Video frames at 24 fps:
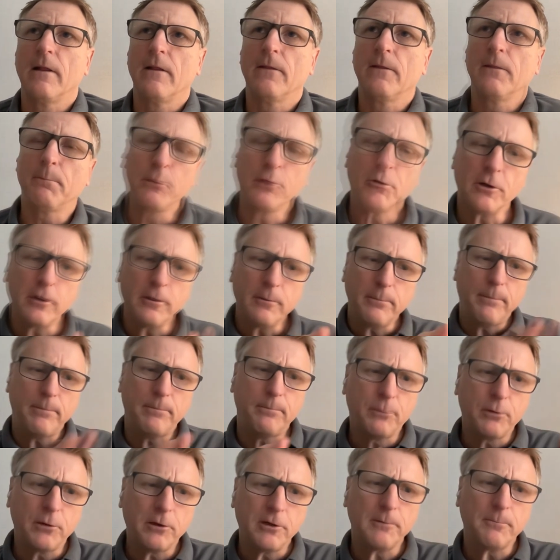The pull
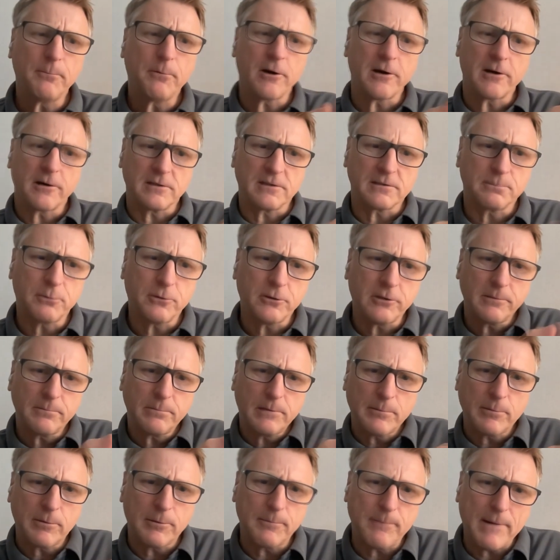pull part is pulling
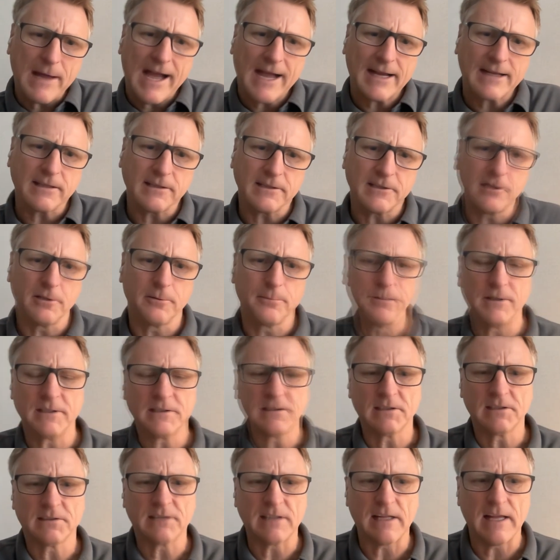people back a little bit
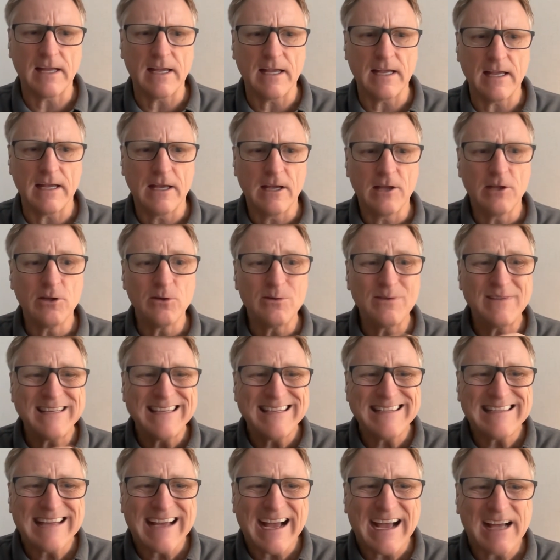to say you
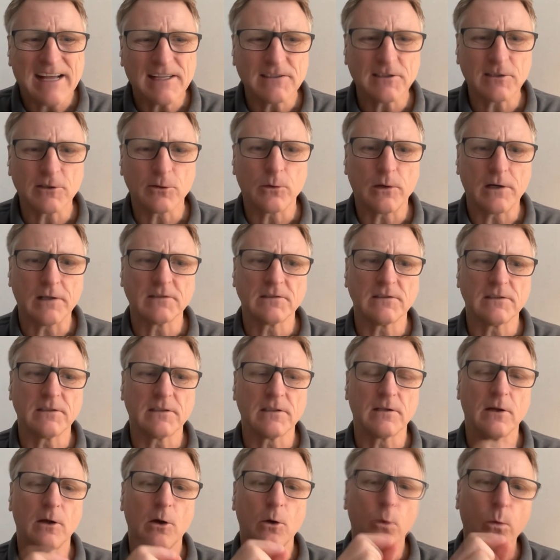need to ask the
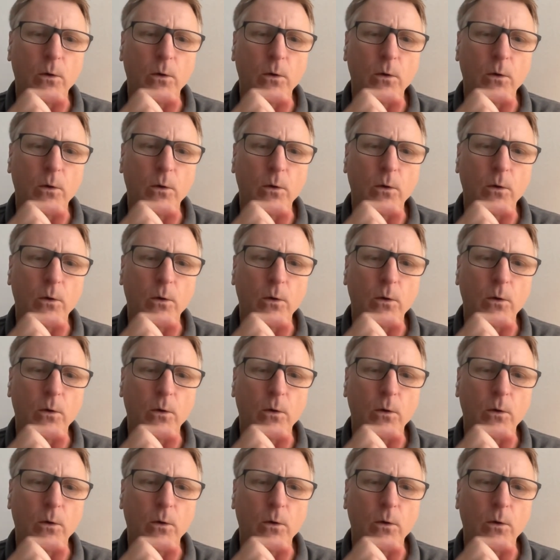question,